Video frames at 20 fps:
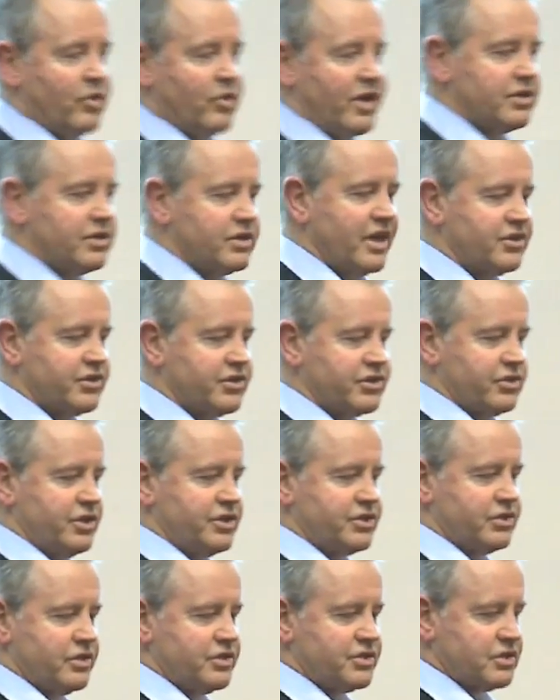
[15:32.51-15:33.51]
went and had a
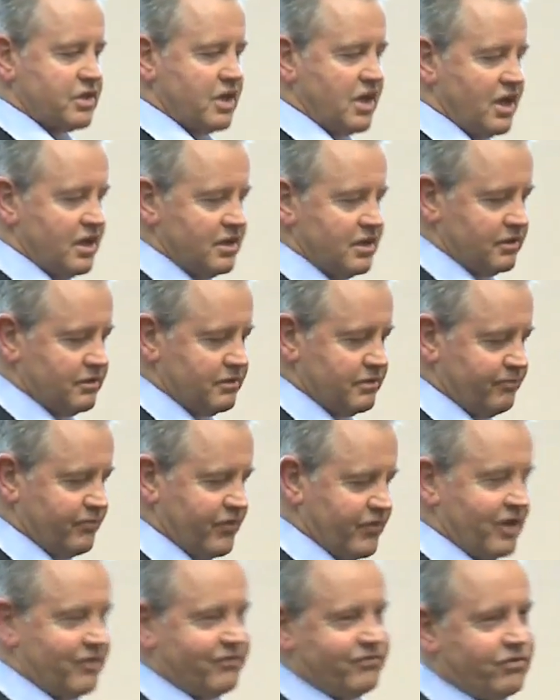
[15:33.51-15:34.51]
CT scan
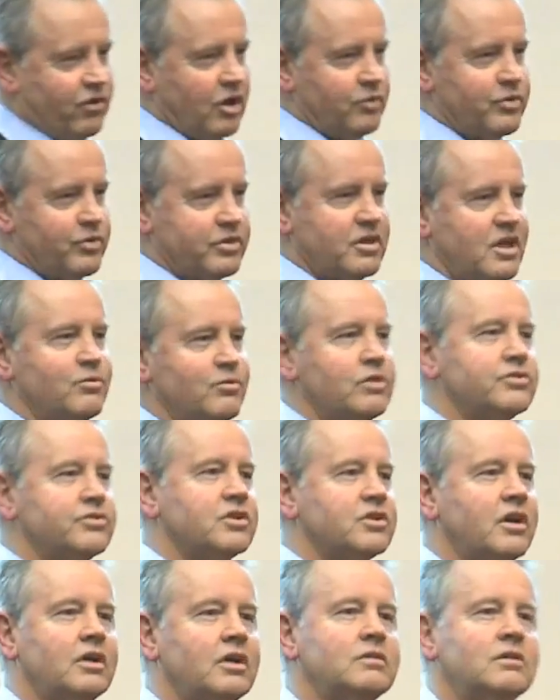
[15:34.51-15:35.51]
and had a fight with them
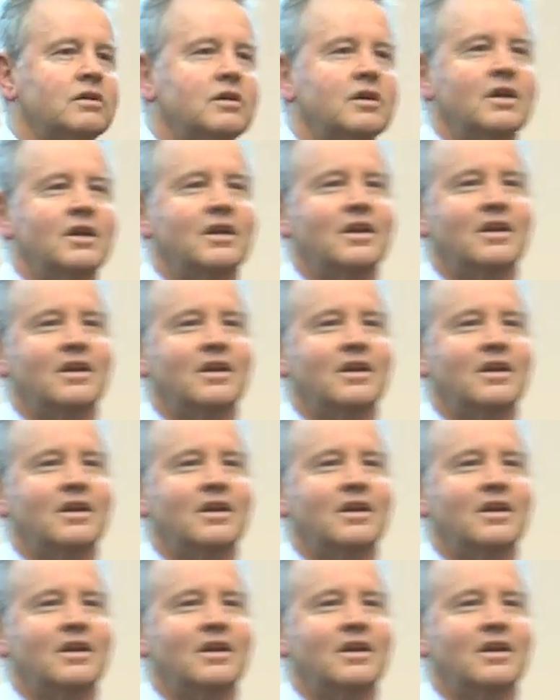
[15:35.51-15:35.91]
also.